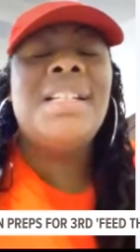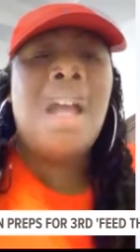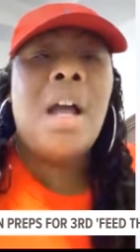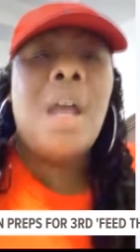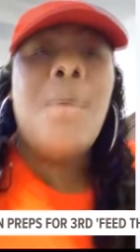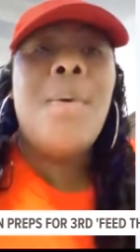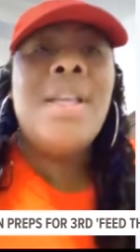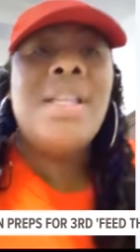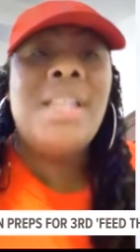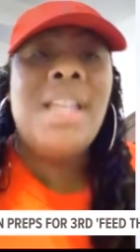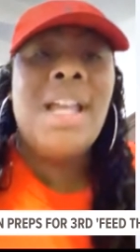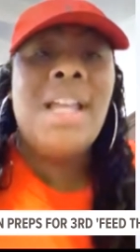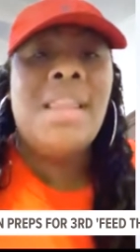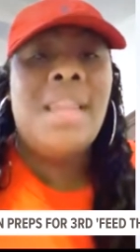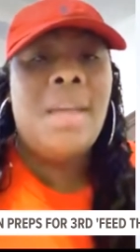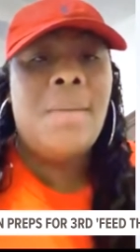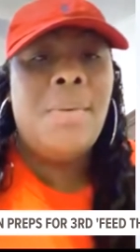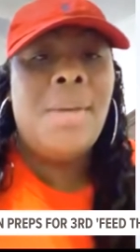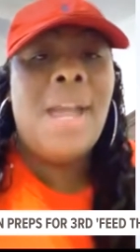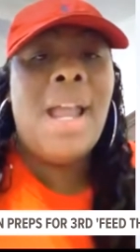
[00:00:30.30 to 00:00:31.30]
I always said
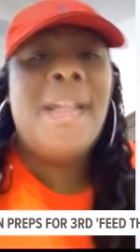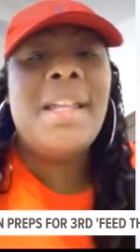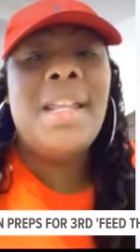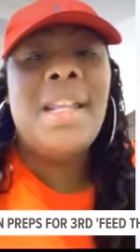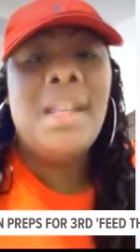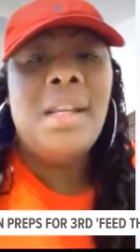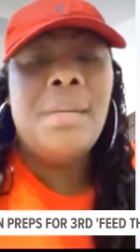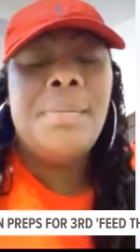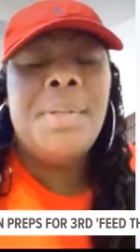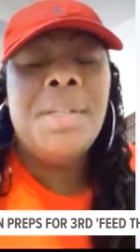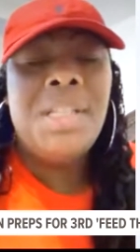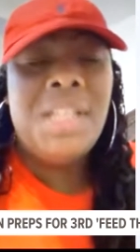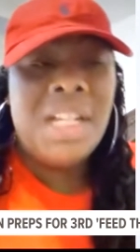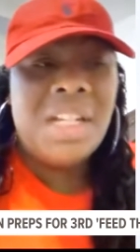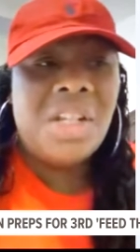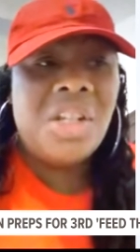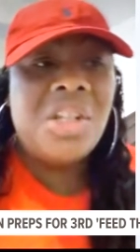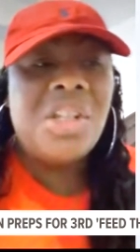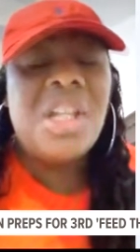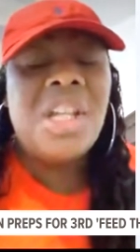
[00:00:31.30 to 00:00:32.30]
that when I get in a
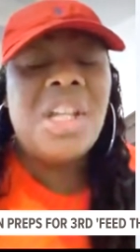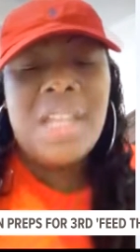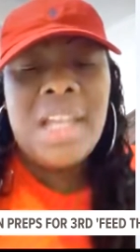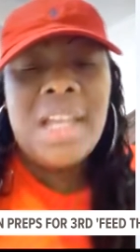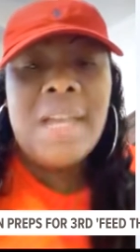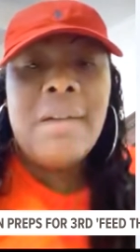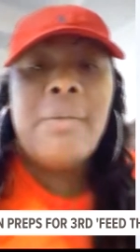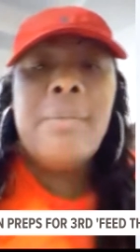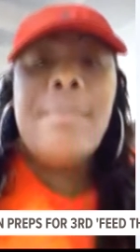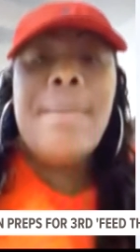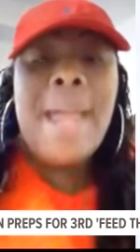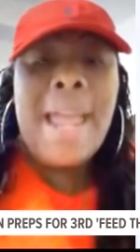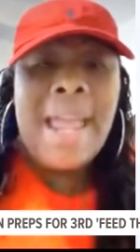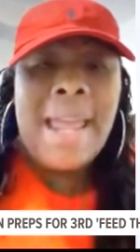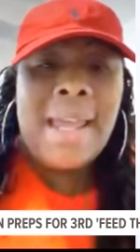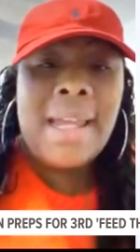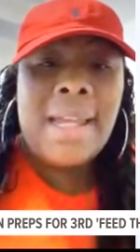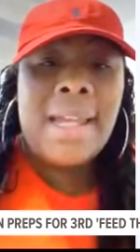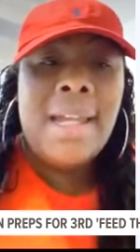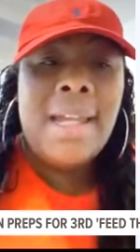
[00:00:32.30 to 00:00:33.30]
position to give
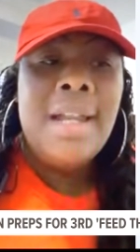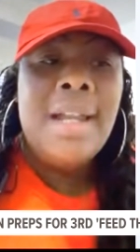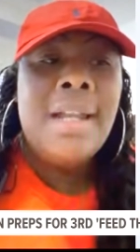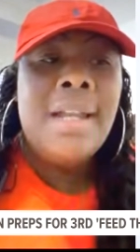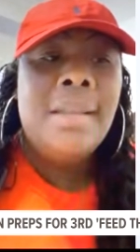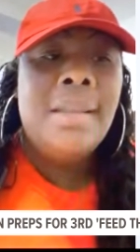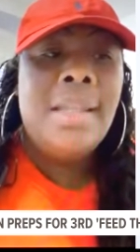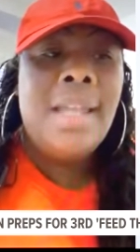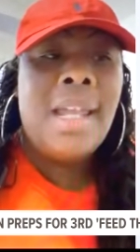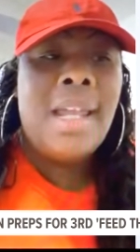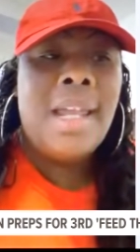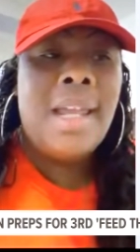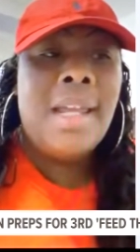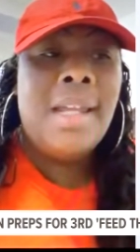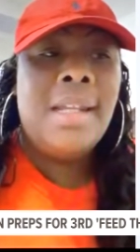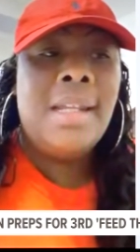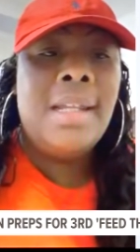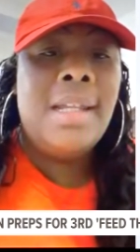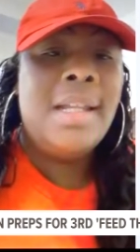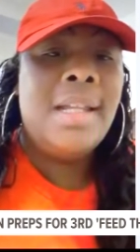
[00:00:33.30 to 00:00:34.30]
back,
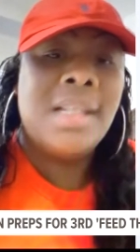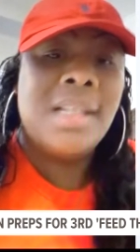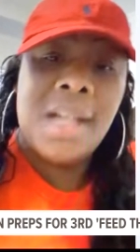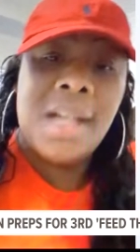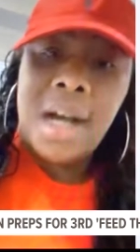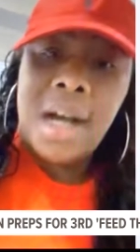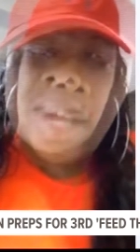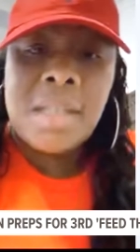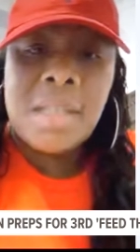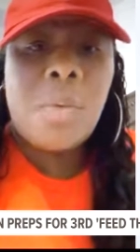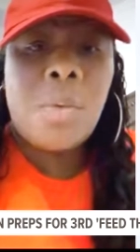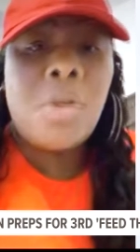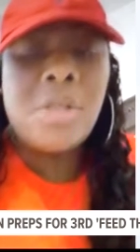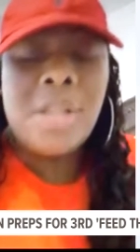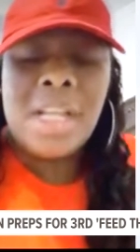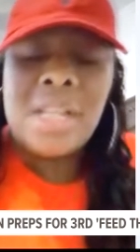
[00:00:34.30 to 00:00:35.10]
then it's God's work.